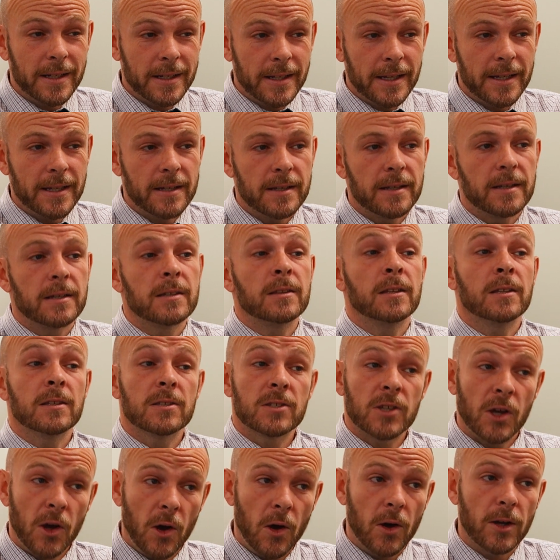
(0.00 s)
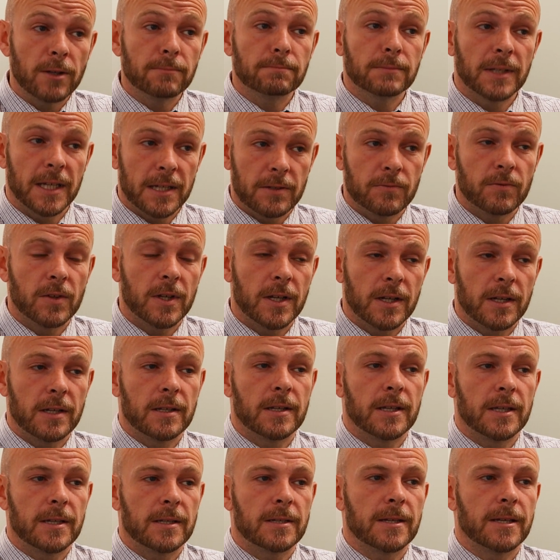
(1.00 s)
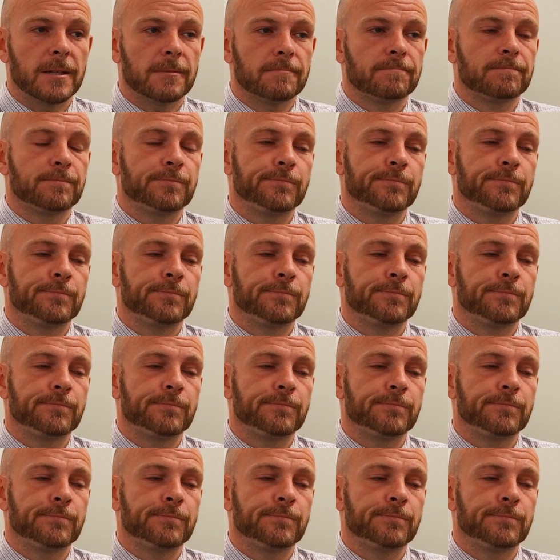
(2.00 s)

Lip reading: need it at the time they really need it.